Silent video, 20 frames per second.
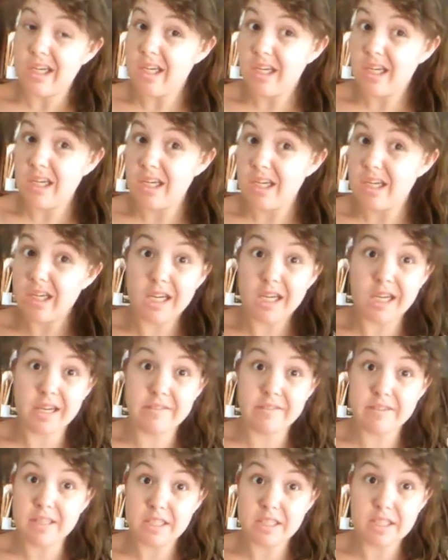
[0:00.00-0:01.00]
I
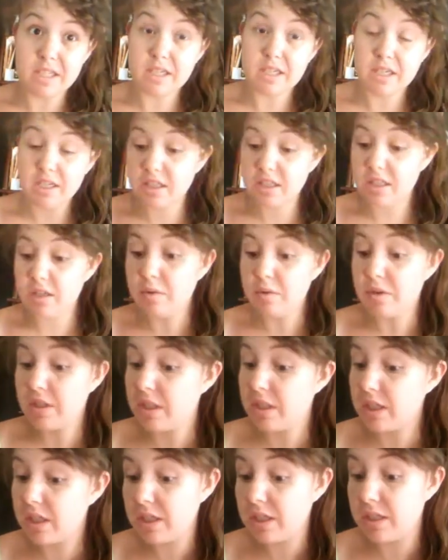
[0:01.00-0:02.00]
haven't done anything
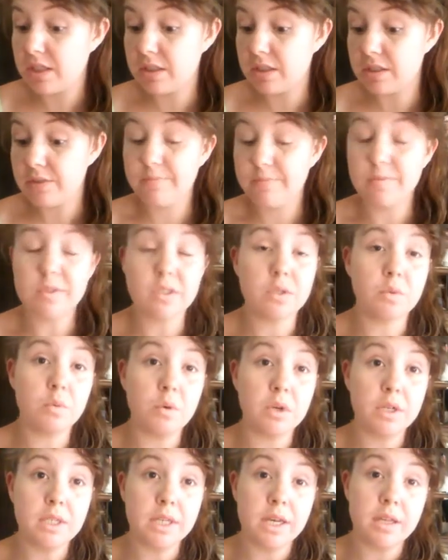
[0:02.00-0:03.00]
with it.
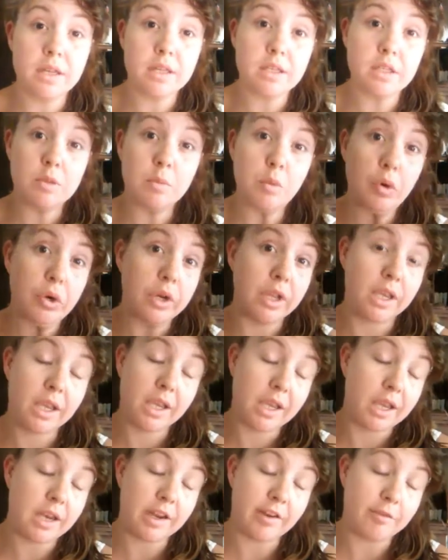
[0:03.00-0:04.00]
Worked out this
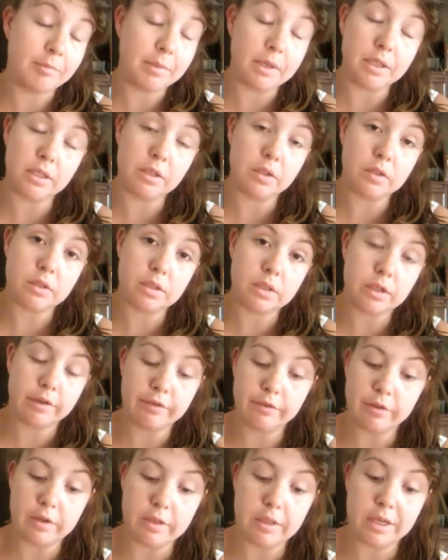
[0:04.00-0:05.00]
morning and I've been doing
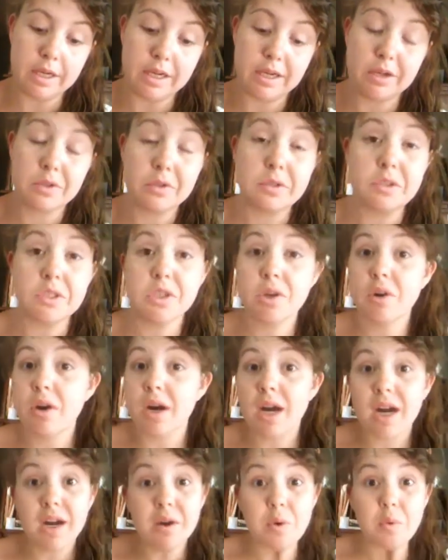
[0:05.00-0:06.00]
stuff around the house.
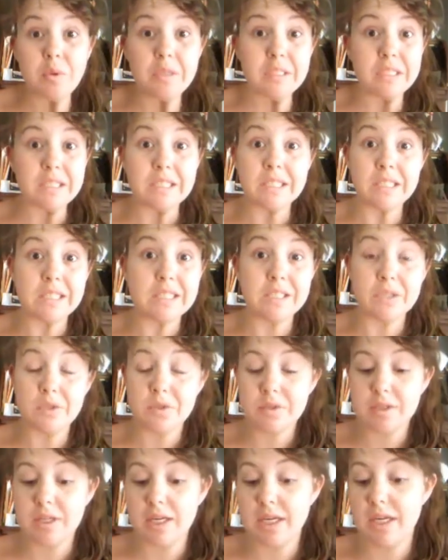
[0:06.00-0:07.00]
So, I really
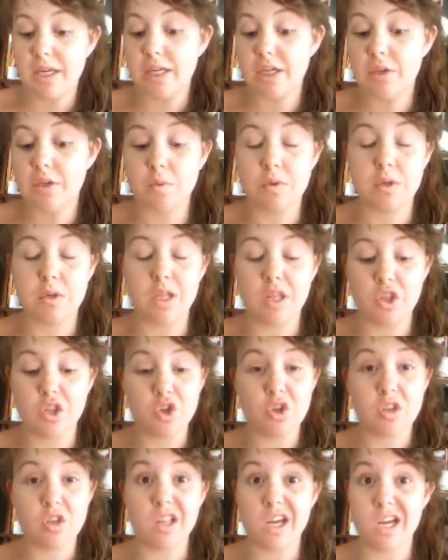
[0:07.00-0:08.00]
don't care what I
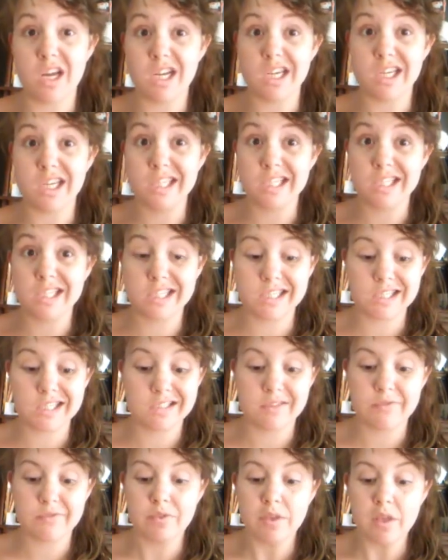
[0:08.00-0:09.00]
look like.
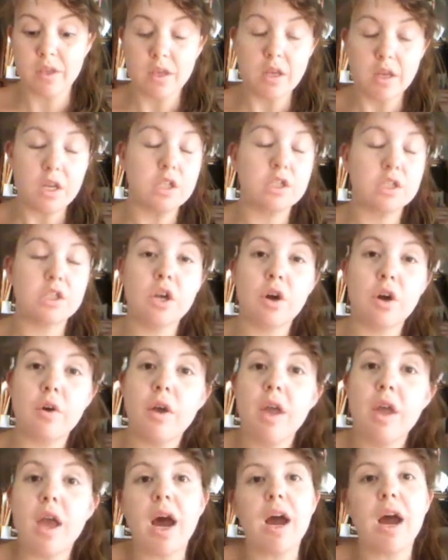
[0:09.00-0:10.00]

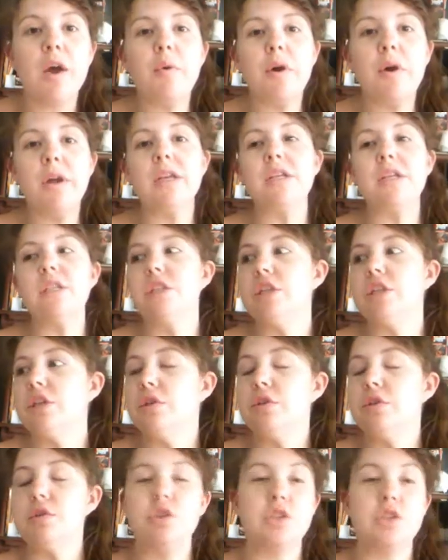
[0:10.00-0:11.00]
So, I wanted
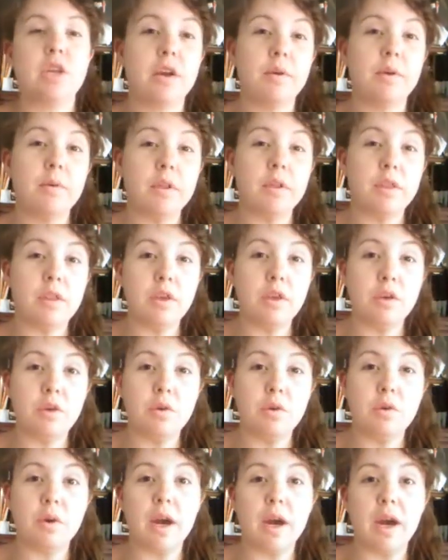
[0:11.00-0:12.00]
to share with
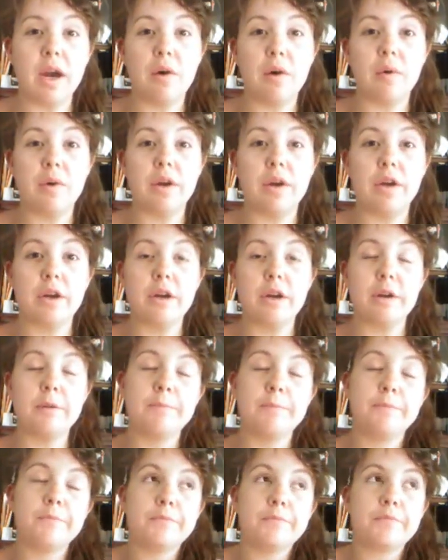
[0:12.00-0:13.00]
you
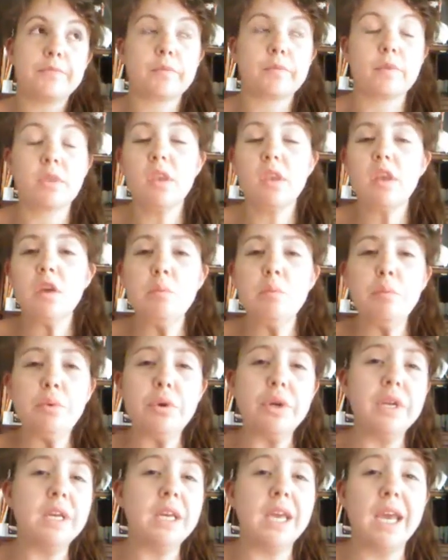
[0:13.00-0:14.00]
our
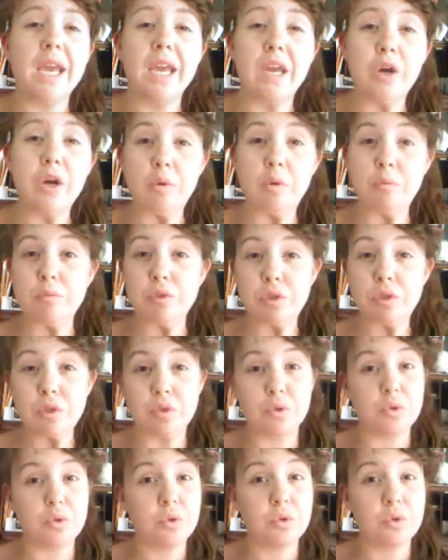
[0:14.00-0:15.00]
pre-K
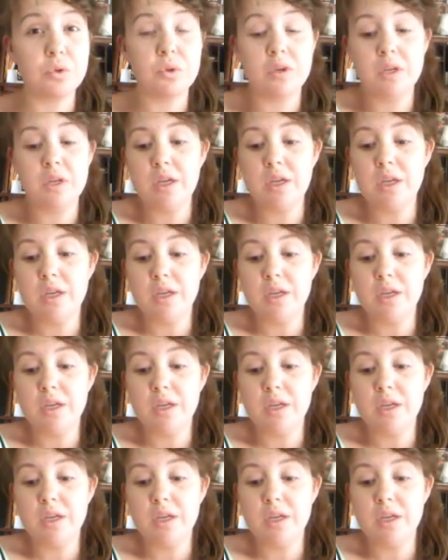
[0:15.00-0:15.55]
homeschool.